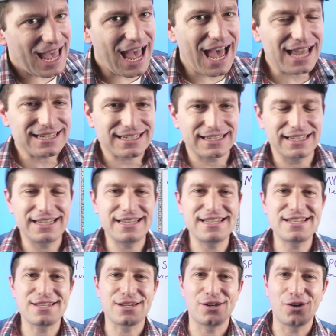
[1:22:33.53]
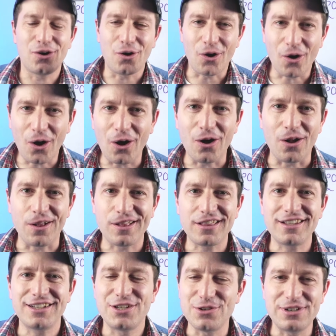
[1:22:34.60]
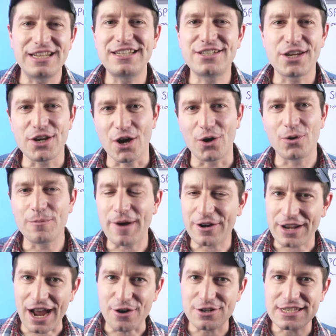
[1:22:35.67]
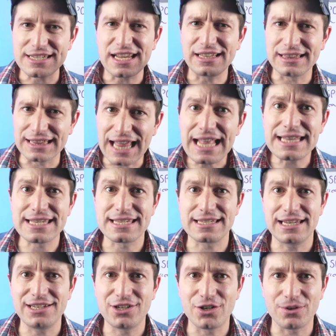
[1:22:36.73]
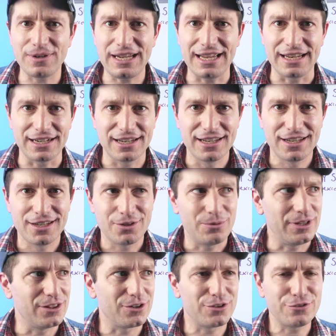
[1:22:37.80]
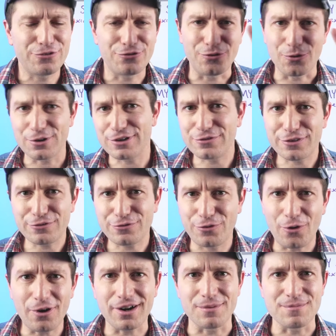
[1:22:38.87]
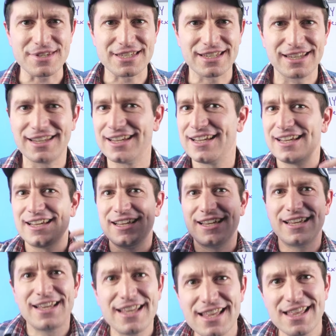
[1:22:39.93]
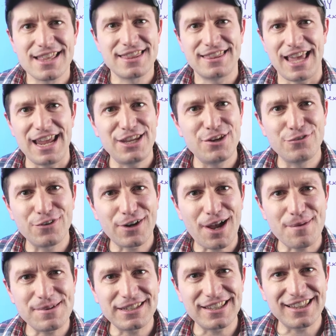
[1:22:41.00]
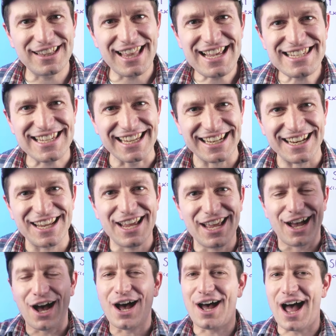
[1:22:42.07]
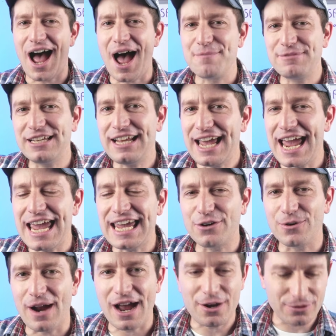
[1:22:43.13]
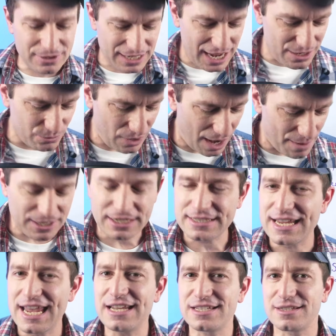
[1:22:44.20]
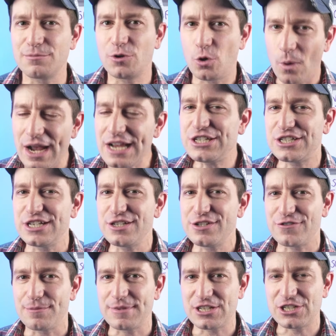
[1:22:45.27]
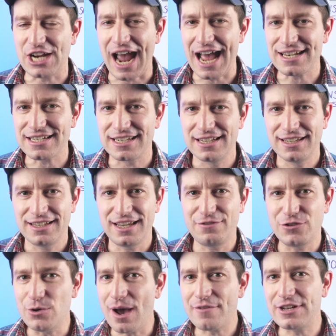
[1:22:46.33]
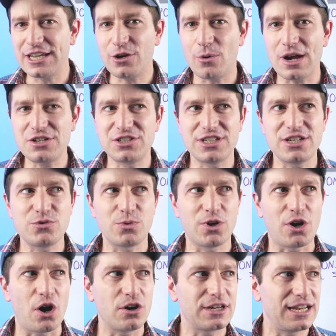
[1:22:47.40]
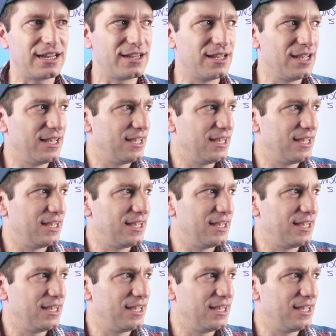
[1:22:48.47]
that is all you need to know about how to say let's in Korean. We learned 4 different forms. Thank you for coming to the lesson. I'm going to hang around and I'm going to take some questions from the chat. If you have any questions regarding